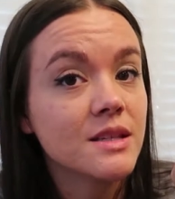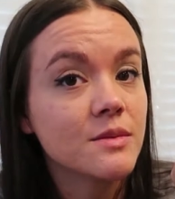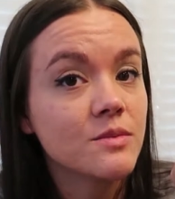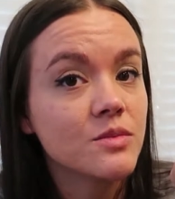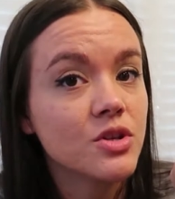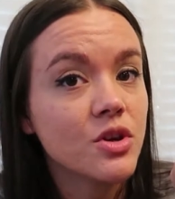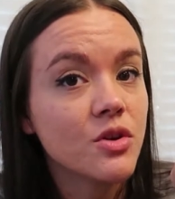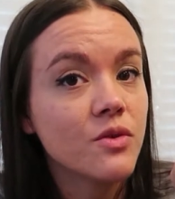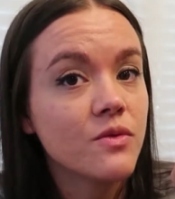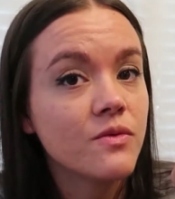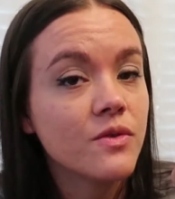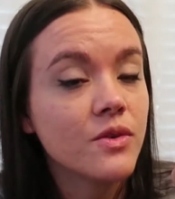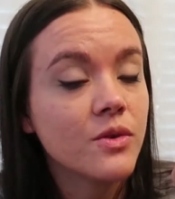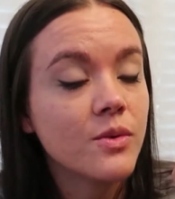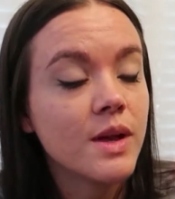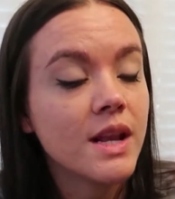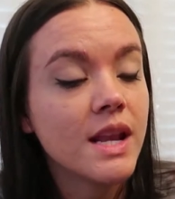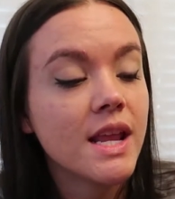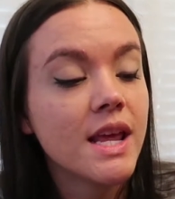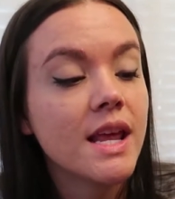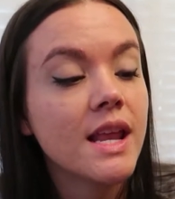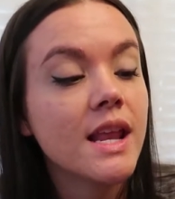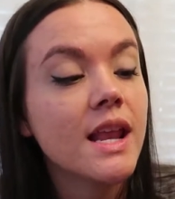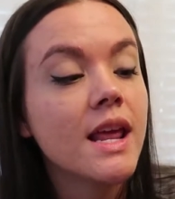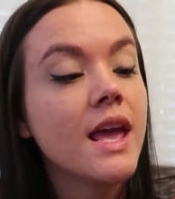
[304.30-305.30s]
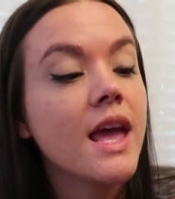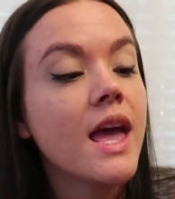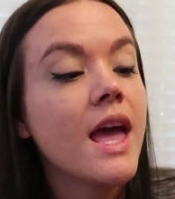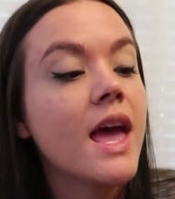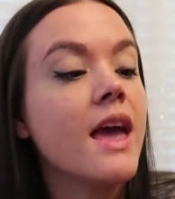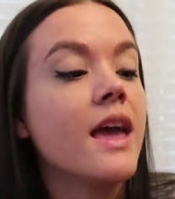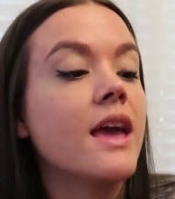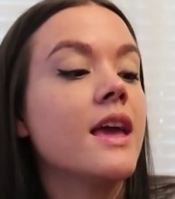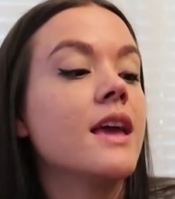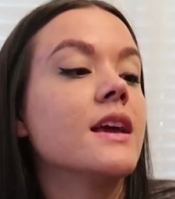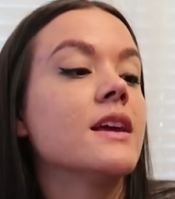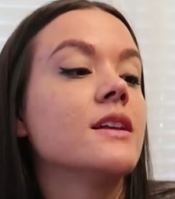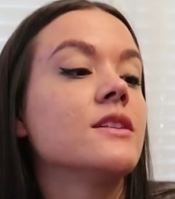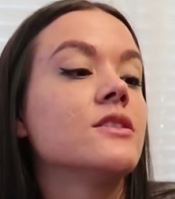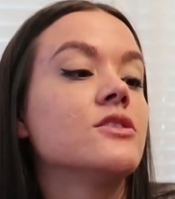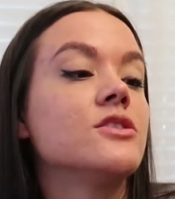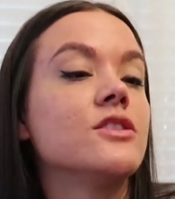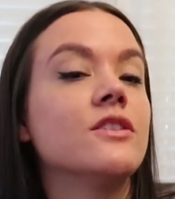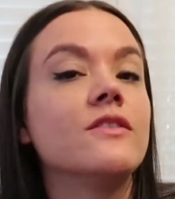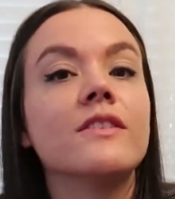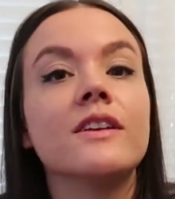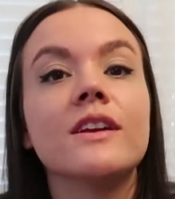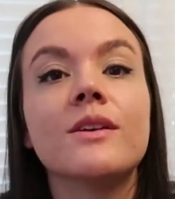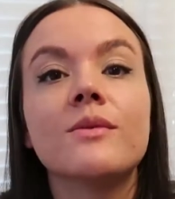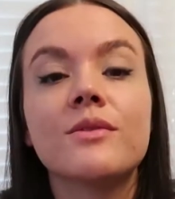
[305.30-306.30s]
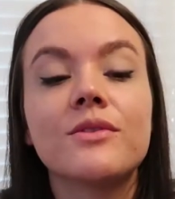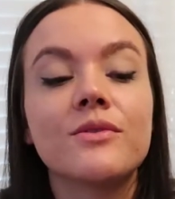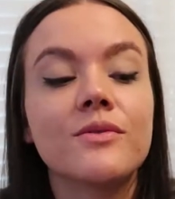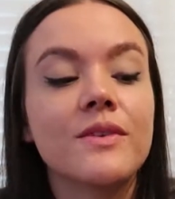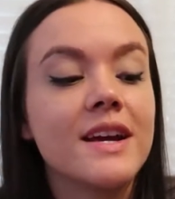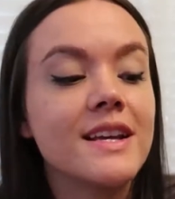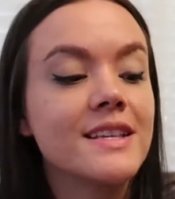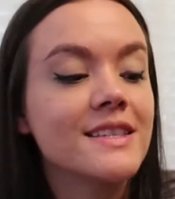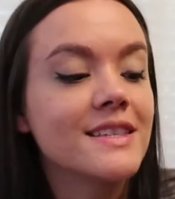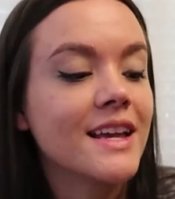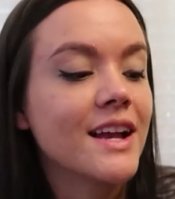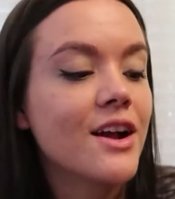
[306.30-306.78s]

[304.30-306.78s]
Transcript: some tofu in it and serving it with rice.